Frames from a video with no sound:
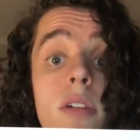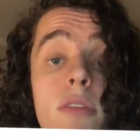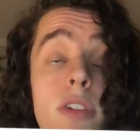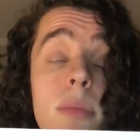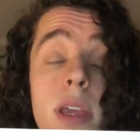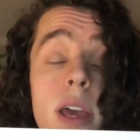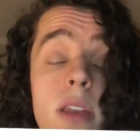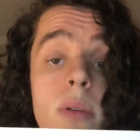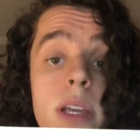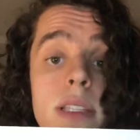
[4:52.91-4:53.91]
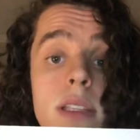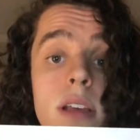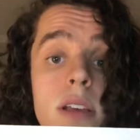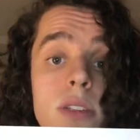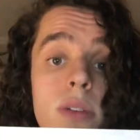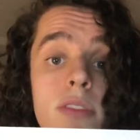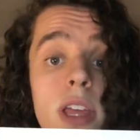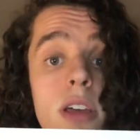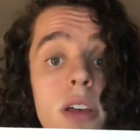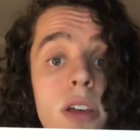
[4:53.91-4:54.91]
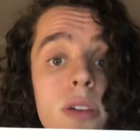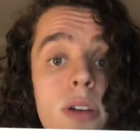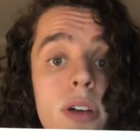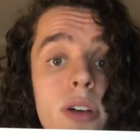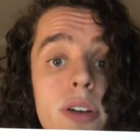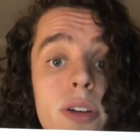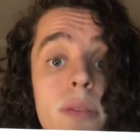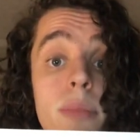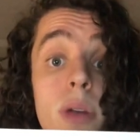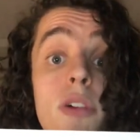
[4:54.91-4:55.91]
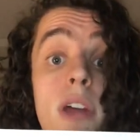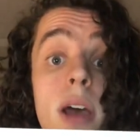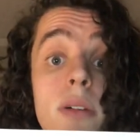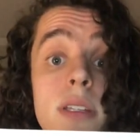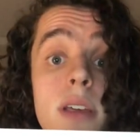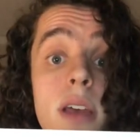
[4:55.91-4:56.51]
for me anyways, sort of like a good middle ground